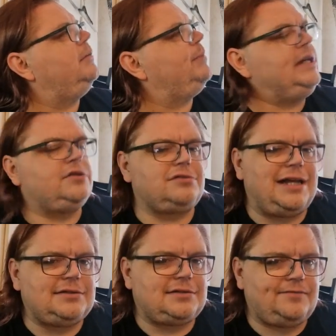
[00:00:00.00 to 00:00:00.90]
But it does
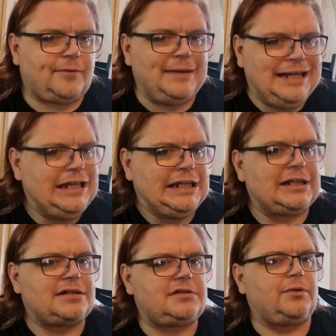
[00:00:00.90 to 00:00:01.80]
last, for me, it
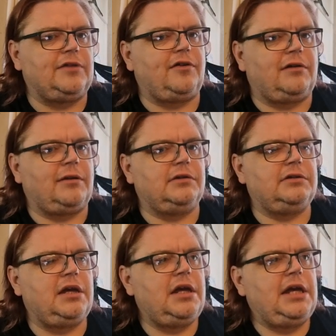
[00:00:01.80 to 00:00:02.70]
lasts 24
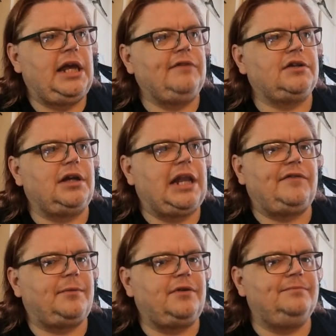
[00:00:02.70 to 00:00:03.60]
hours, even though I'll
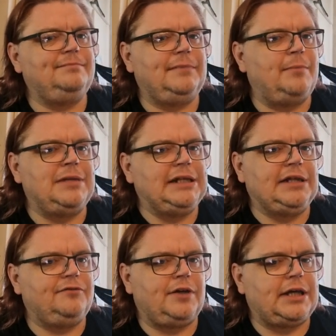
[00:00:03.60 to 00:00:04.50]
have about a
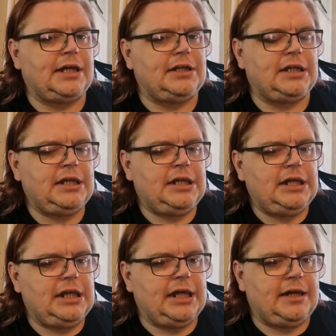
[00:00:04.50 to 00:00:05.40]
million fucking
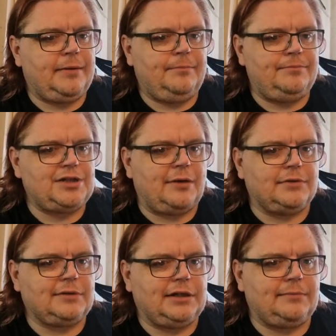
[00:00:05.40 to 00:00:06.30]

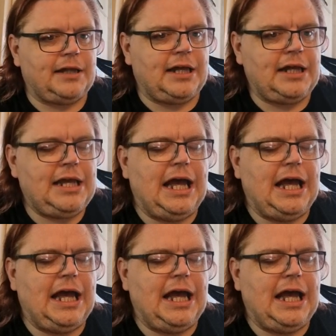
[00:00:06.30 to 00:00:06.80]
showers while I'm there.